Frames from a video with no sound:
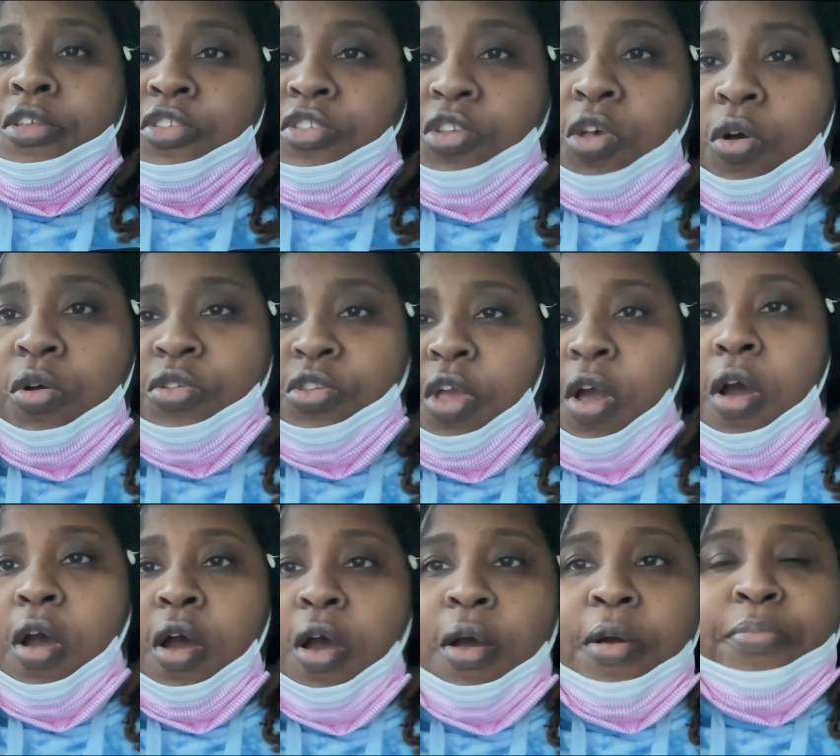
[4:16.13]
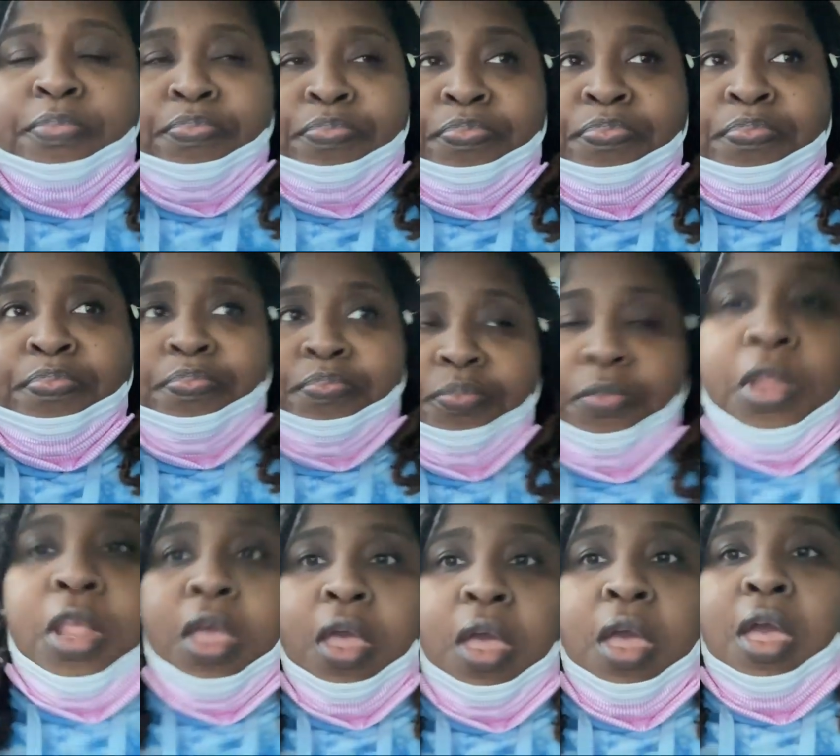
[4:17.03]
So y'all,
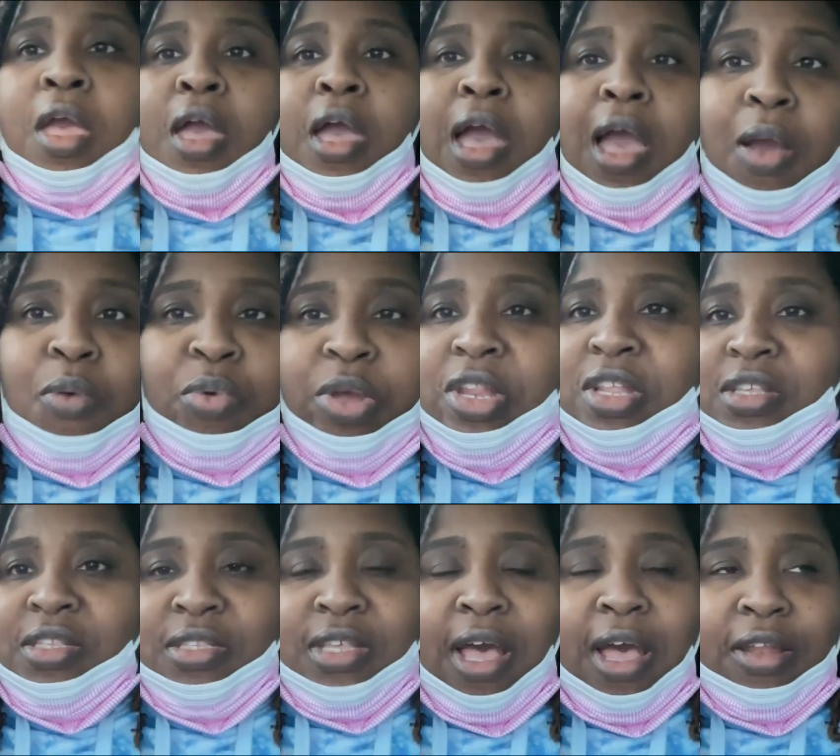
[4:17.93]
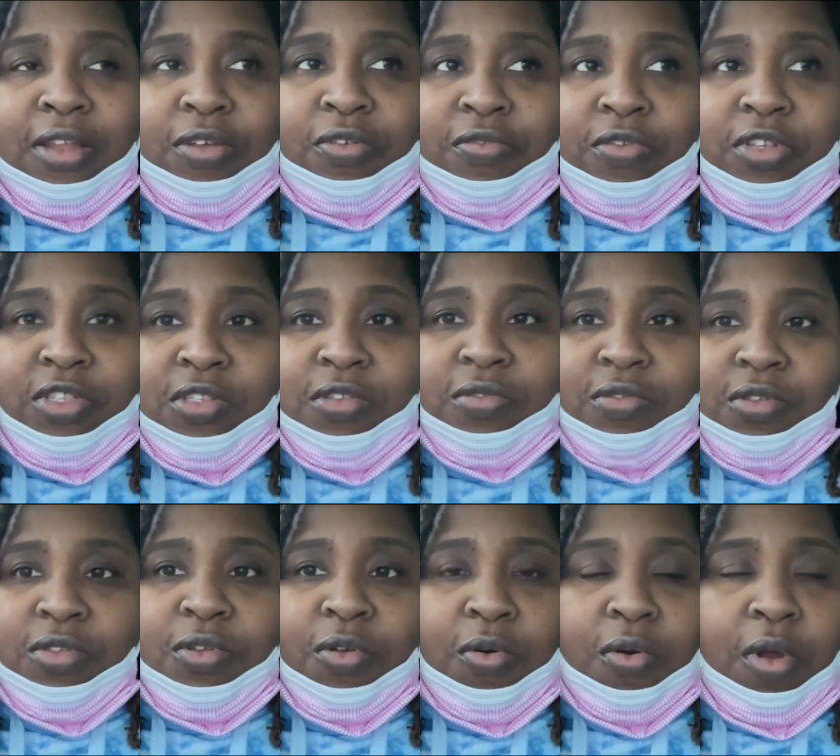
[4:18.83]
I went inside the crystal
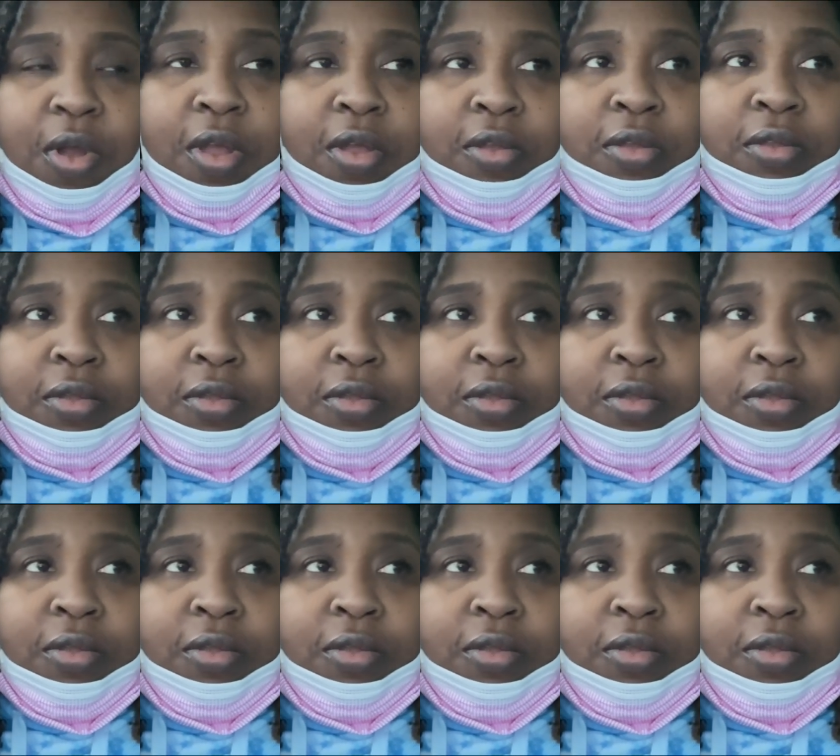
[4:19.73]
store.